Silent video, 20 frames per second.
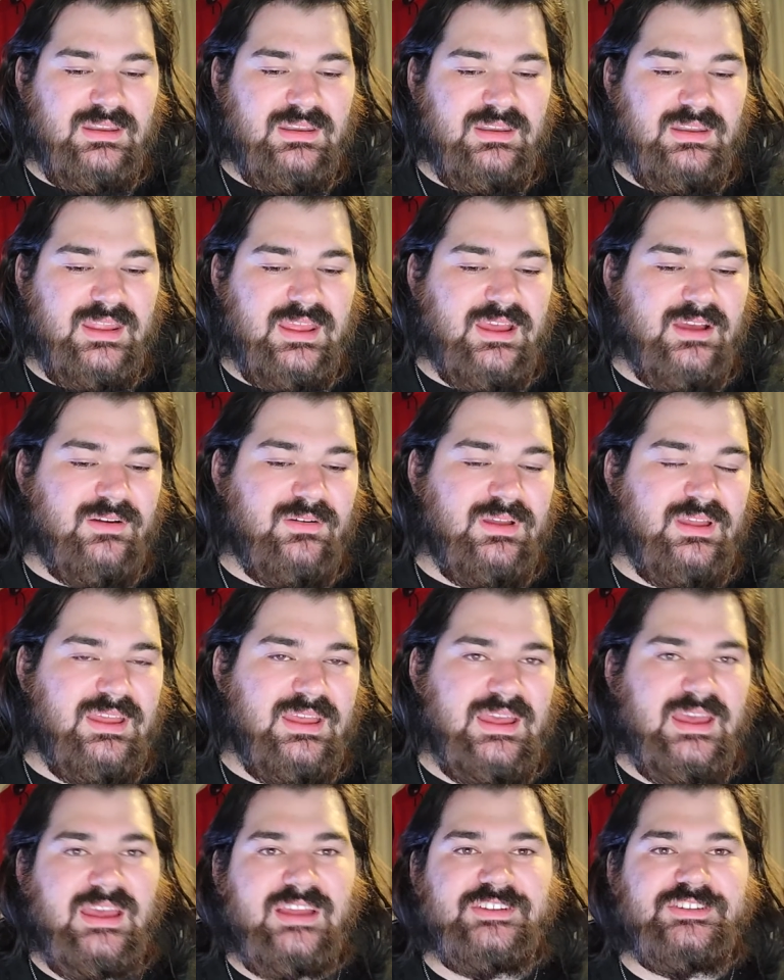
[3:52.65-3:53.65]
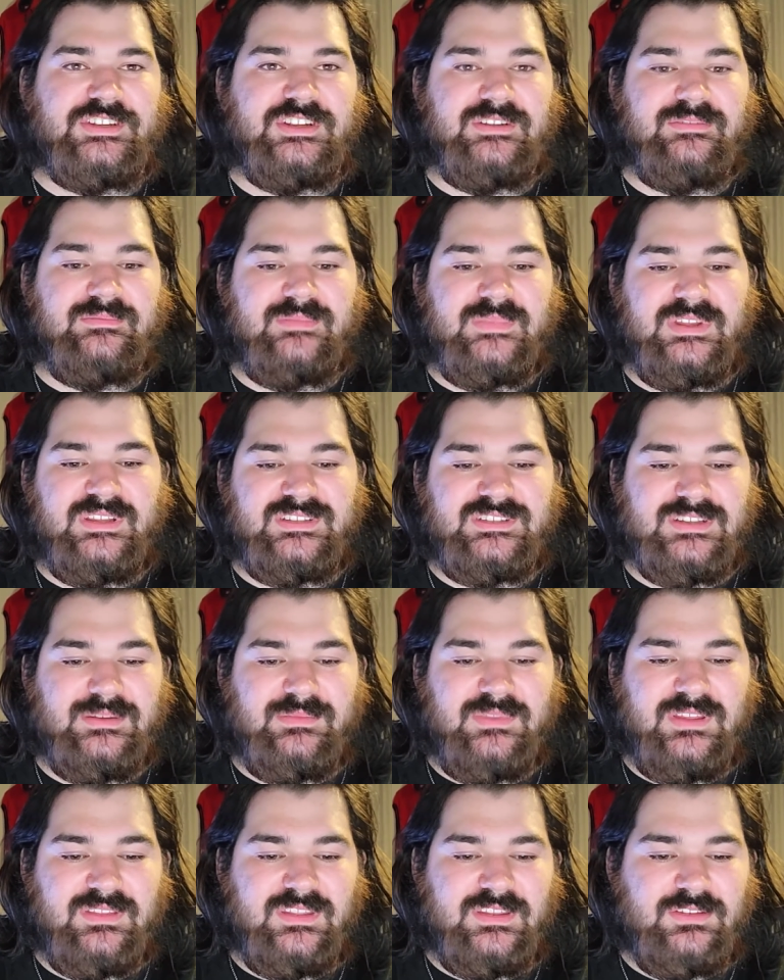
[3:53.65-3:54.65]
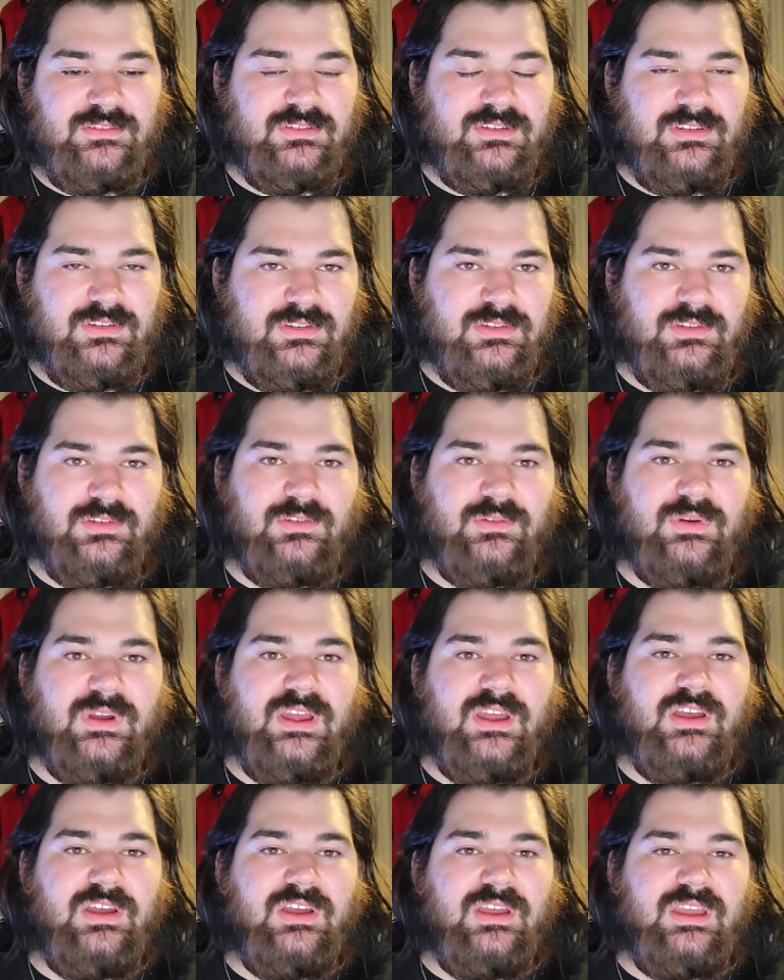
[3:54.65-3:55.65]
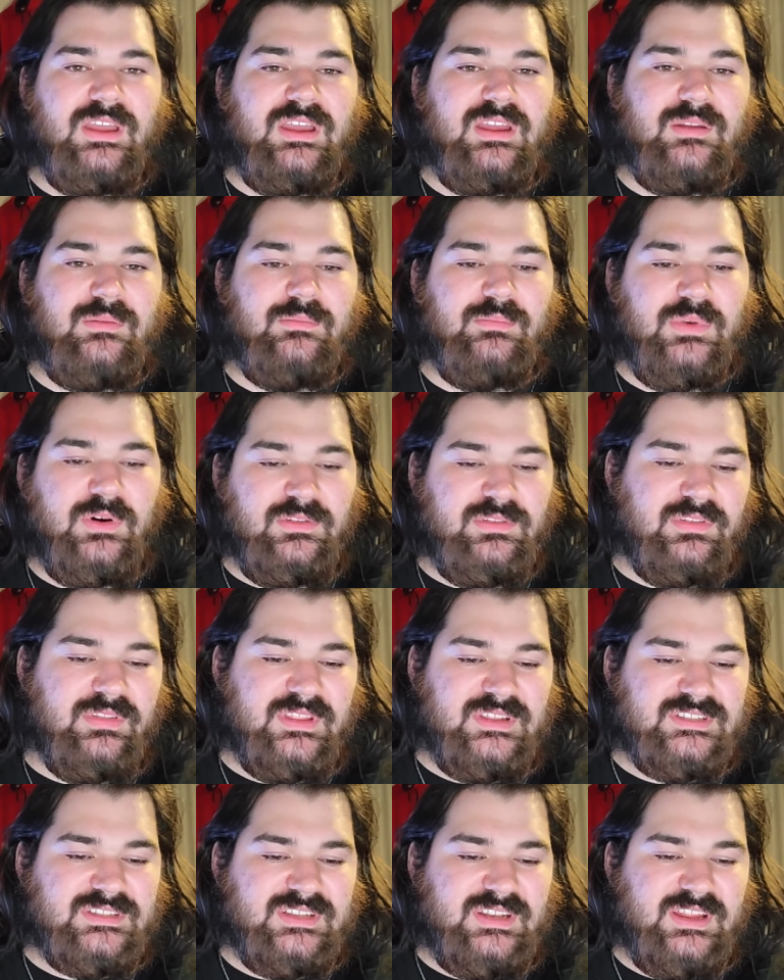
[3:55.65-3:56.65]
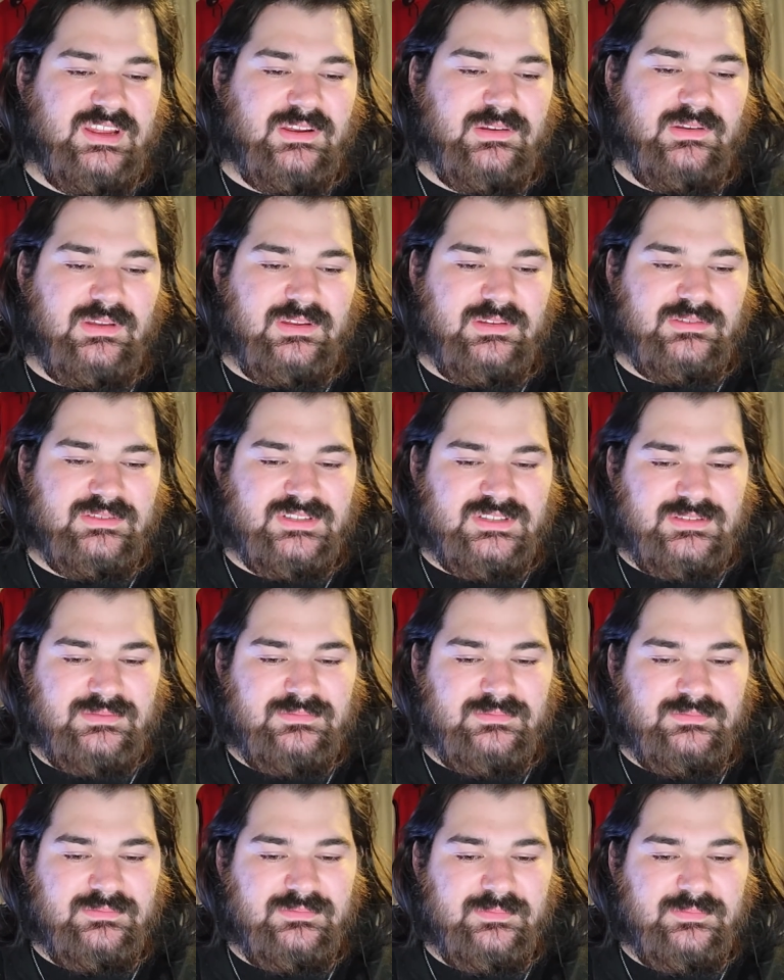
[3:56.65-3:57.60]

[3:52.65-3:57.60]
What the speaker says: Now, hashing is something that you can do in both of these scenarios.